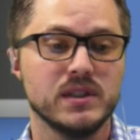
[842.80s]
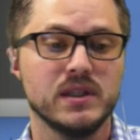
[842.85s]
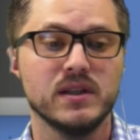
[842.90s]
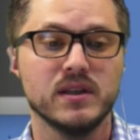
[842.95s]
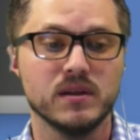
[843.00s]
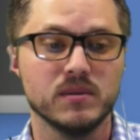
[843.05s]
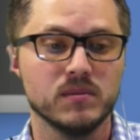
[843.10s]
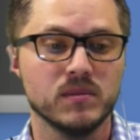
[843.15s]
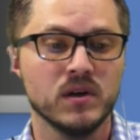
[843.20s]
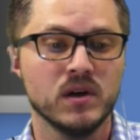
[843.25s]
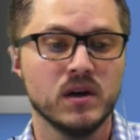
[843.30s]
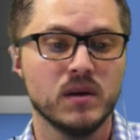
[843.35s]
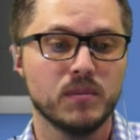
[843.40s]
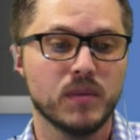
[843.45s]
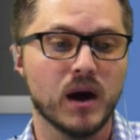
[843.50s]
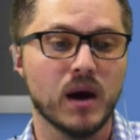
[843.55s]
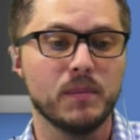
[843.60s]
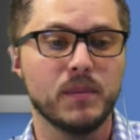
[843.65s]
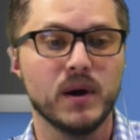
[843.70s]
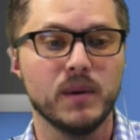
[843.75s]
them
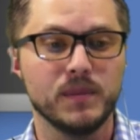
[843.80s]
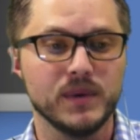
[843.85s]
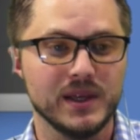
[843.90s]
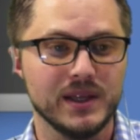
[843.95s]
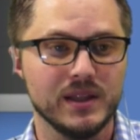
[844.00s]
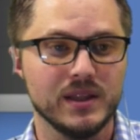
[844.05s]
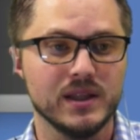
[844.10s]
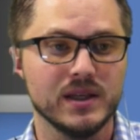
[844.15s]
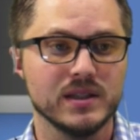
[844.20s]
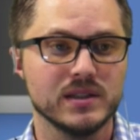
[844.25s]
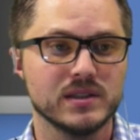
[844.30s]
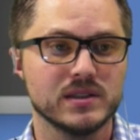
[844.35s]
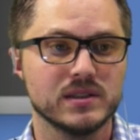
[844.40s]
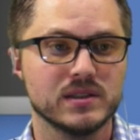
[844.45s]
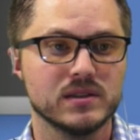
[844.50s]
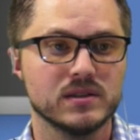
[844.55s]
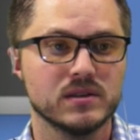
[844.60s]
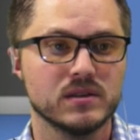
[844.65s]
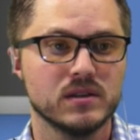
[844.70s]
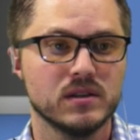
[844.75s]
pop up in
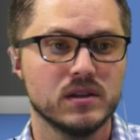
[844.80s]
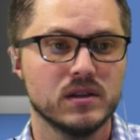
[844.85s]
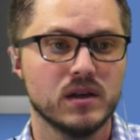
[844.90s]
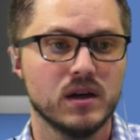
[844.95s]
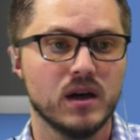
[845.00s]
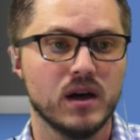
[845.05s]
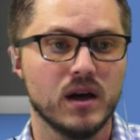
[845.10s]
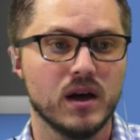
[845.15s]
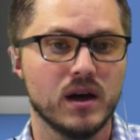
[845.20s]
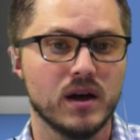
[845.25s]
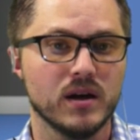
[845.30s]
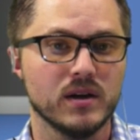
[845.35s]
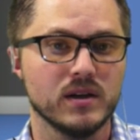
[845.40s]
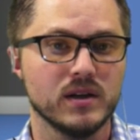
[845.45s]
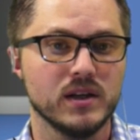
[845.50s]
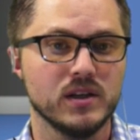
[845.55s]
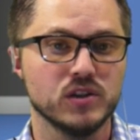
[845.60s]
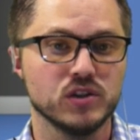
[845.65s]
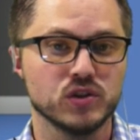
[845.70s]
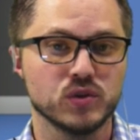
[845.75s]
this,
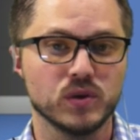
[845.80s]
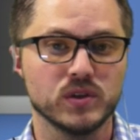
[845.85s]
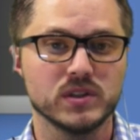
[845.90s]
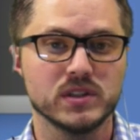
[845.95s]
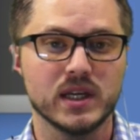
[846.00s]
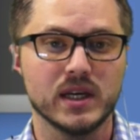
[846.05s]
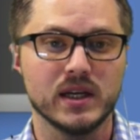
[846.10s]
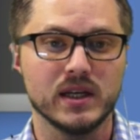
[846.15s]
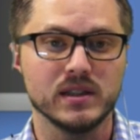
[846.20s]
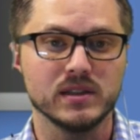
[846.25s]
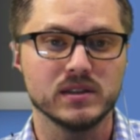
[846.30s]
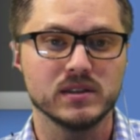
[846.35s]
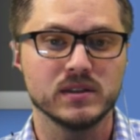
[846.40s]
in your source settings.